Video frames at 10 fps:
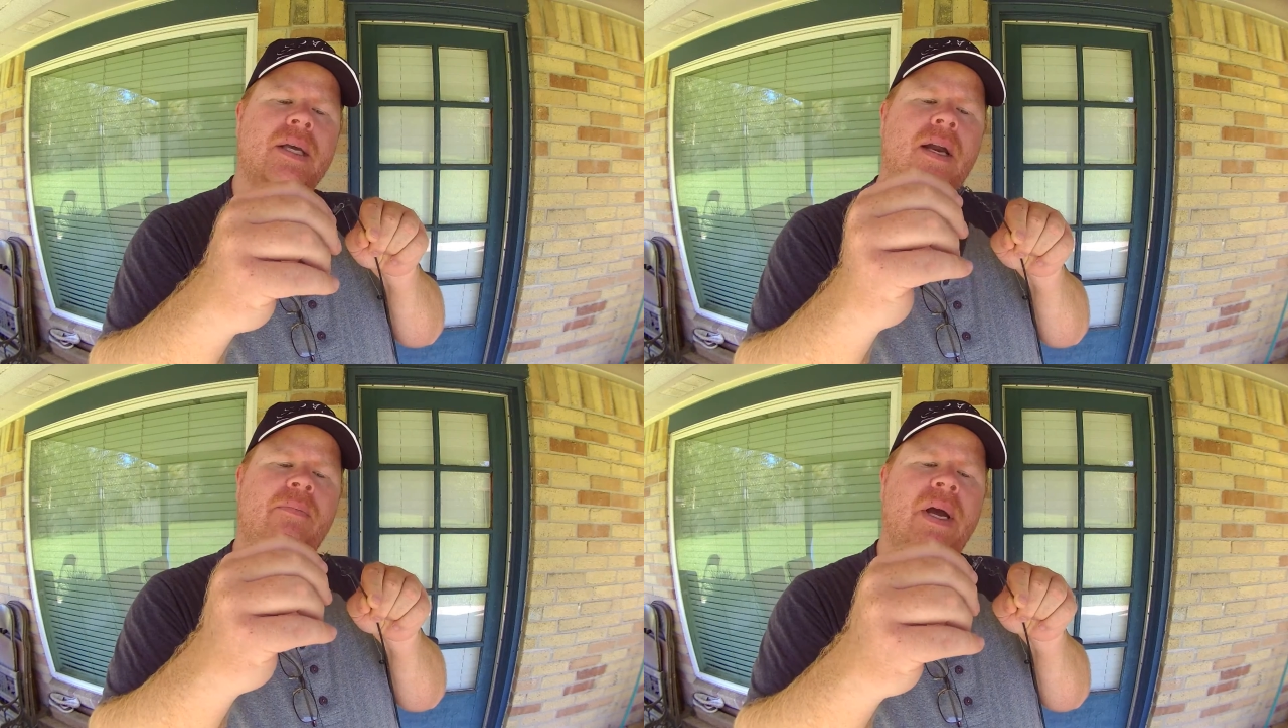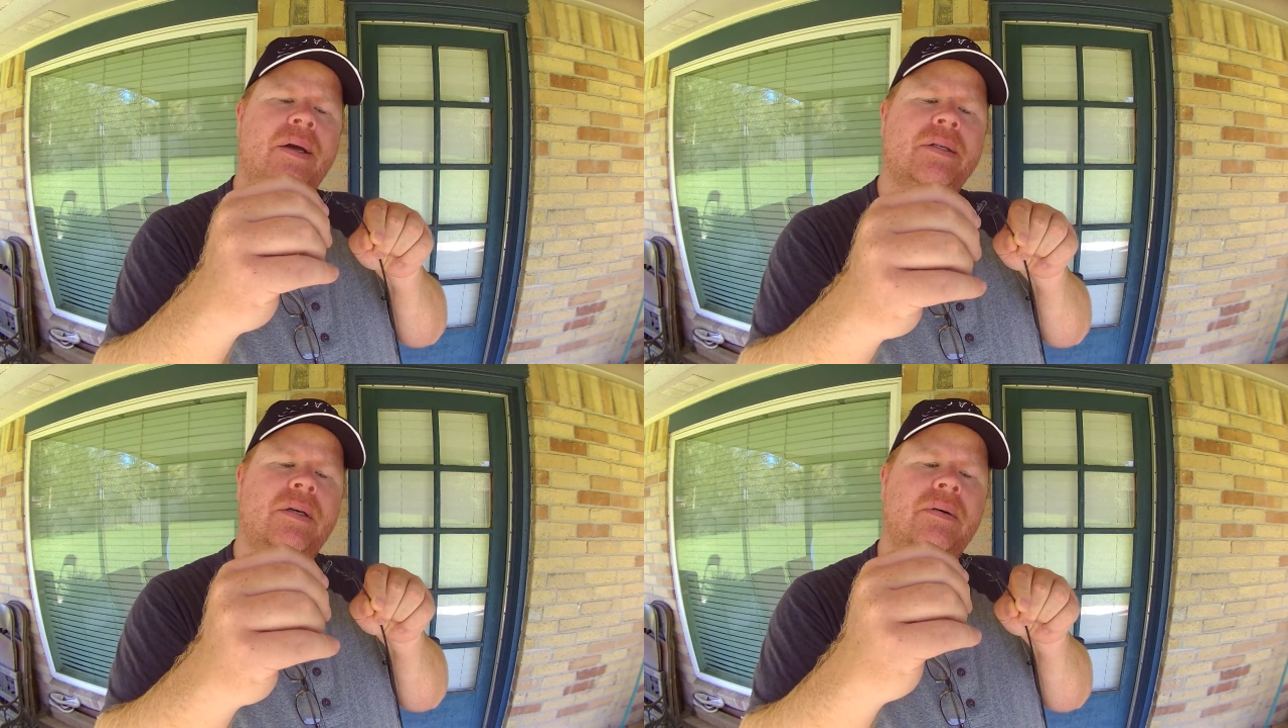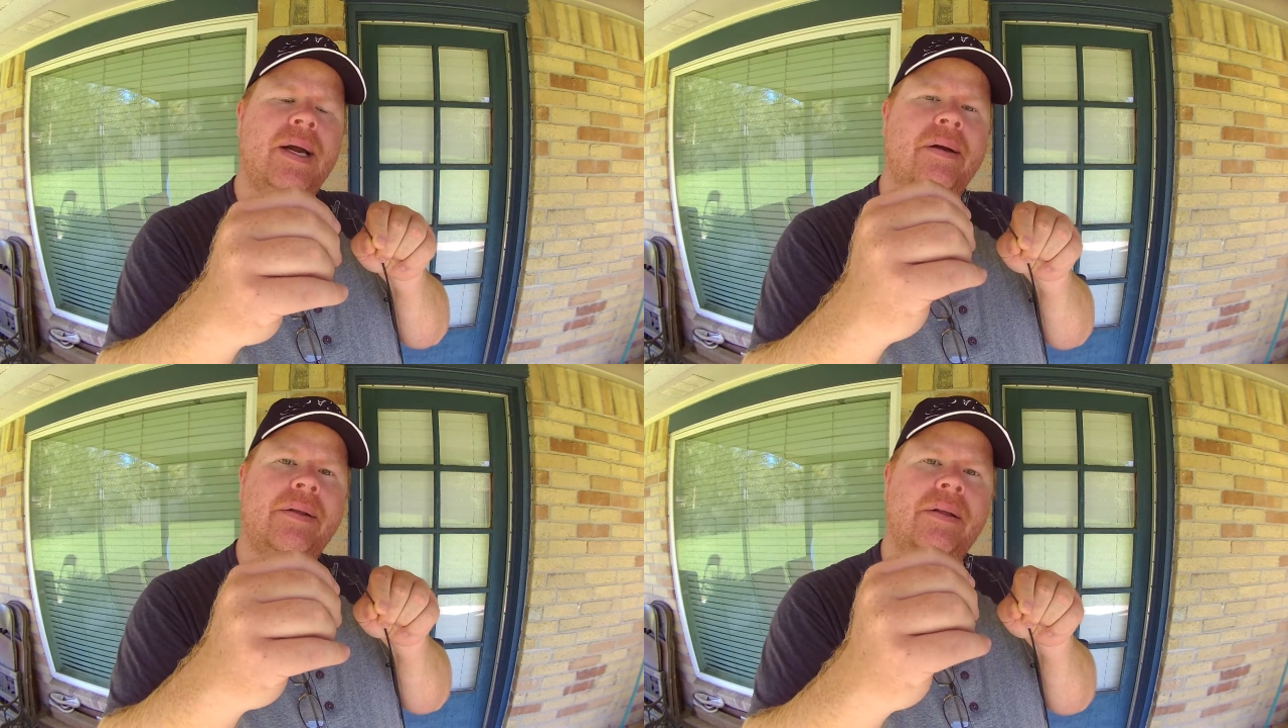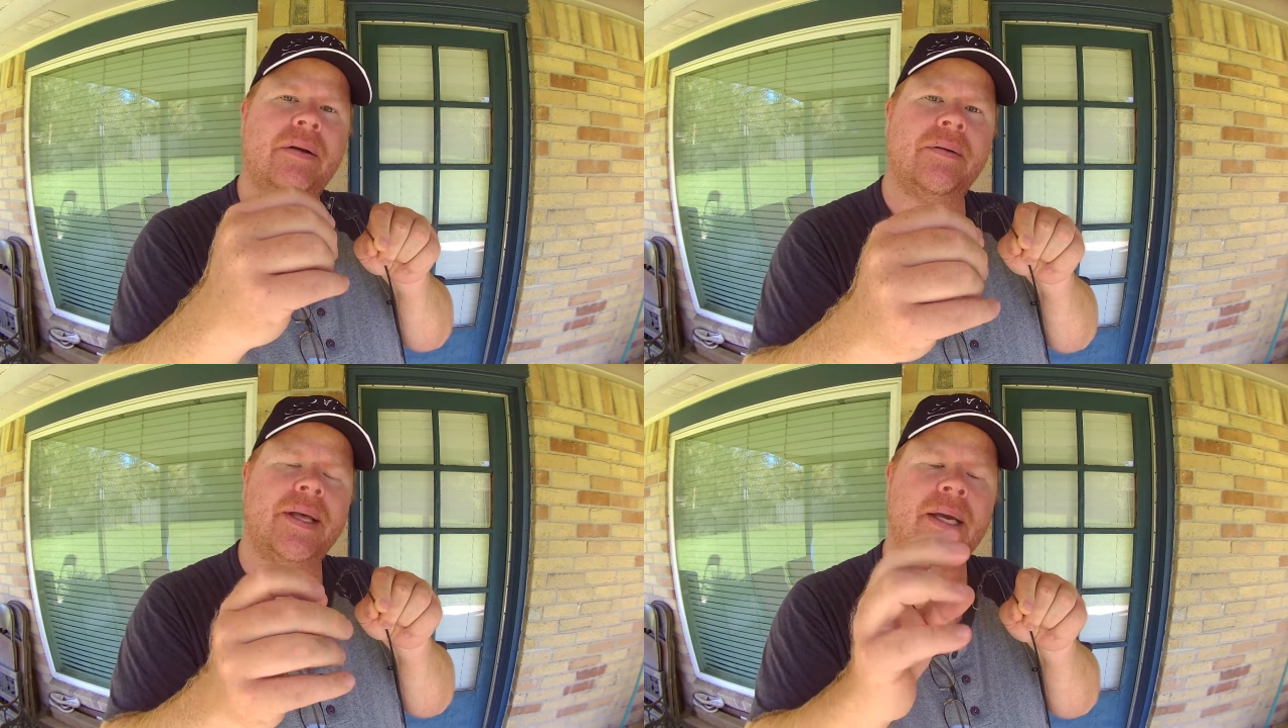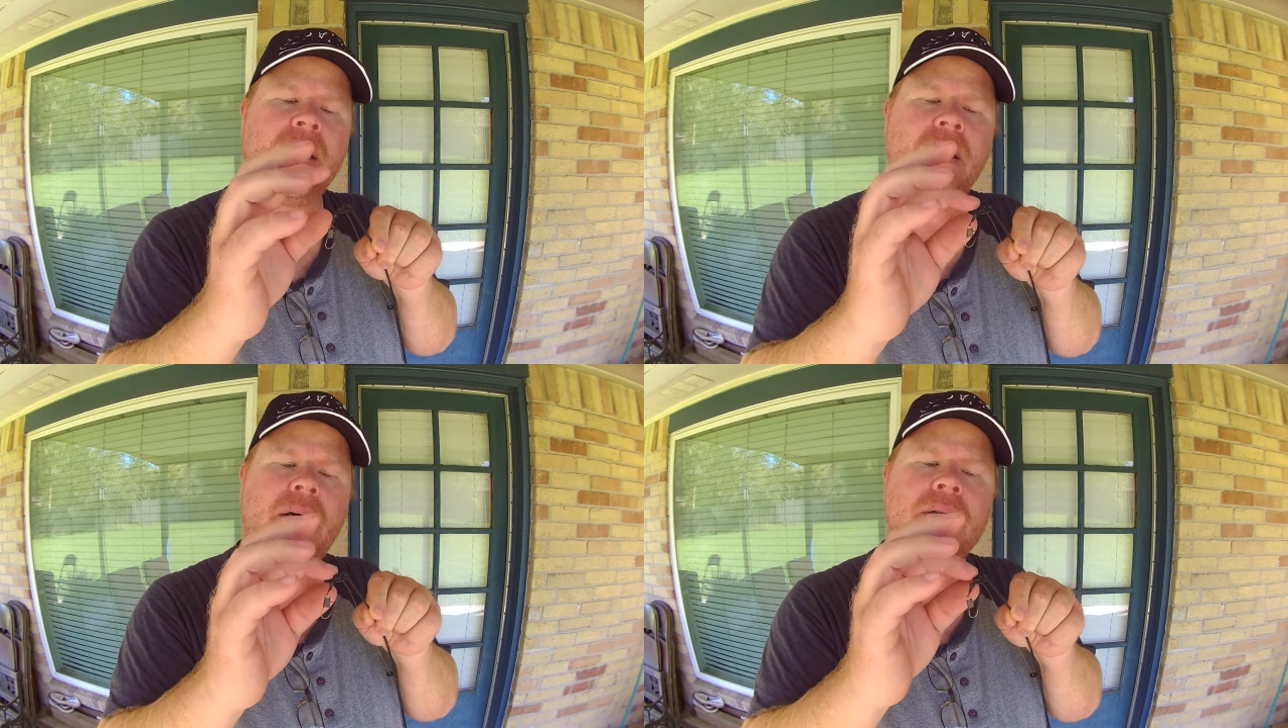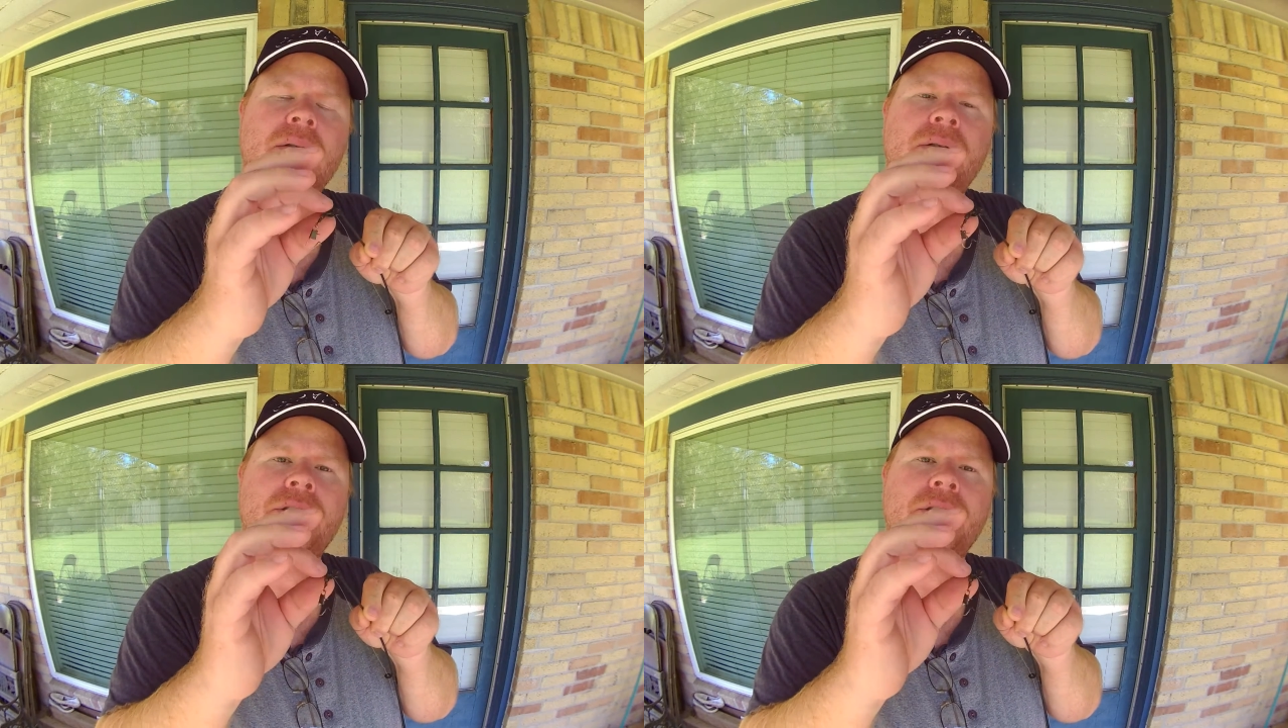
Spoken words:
kind of bouncing around in there, that can cause little